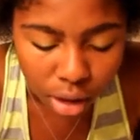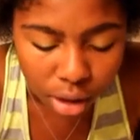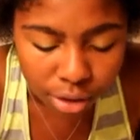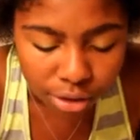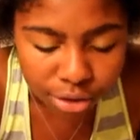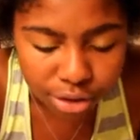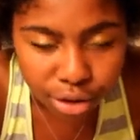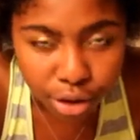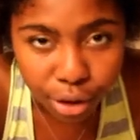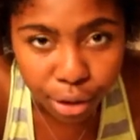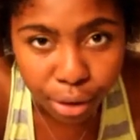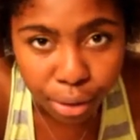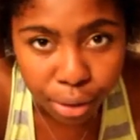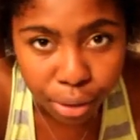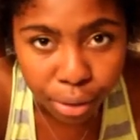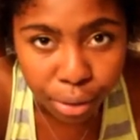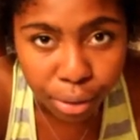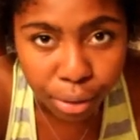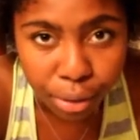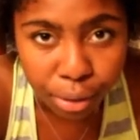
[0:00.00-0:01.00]

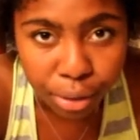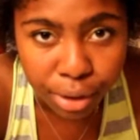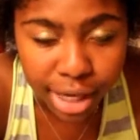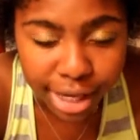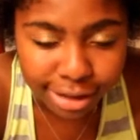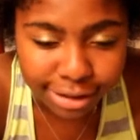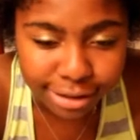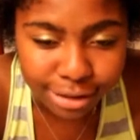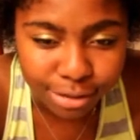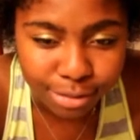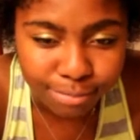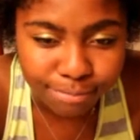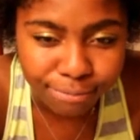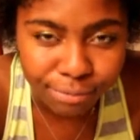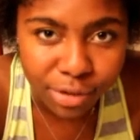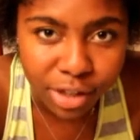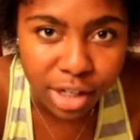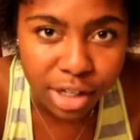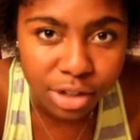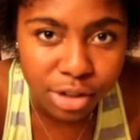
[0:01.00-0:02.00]
So yes,
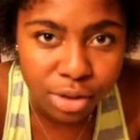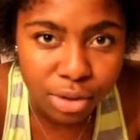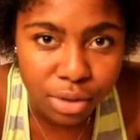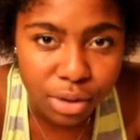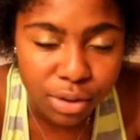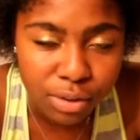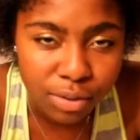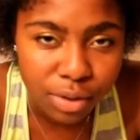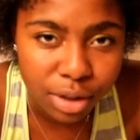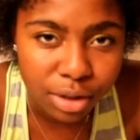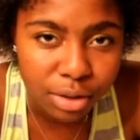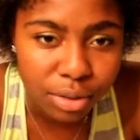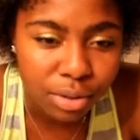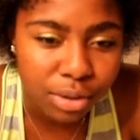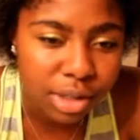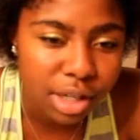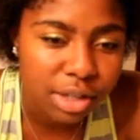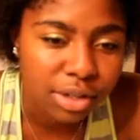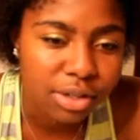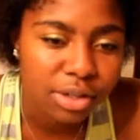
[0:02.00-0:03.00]
and I just really felt it
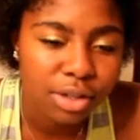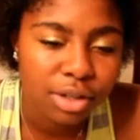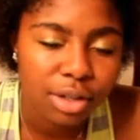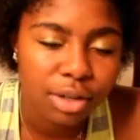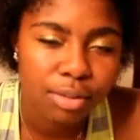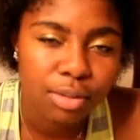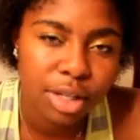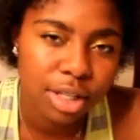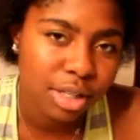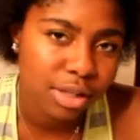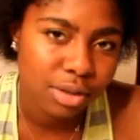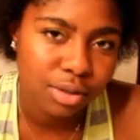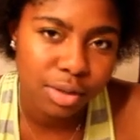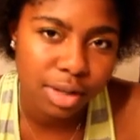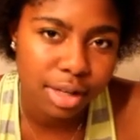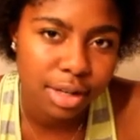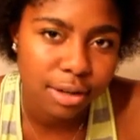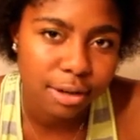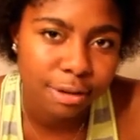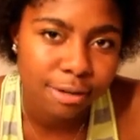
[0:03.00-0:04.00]
was necessary to make this
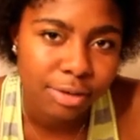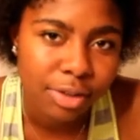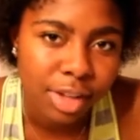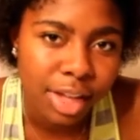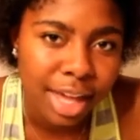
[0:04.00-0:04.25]
video.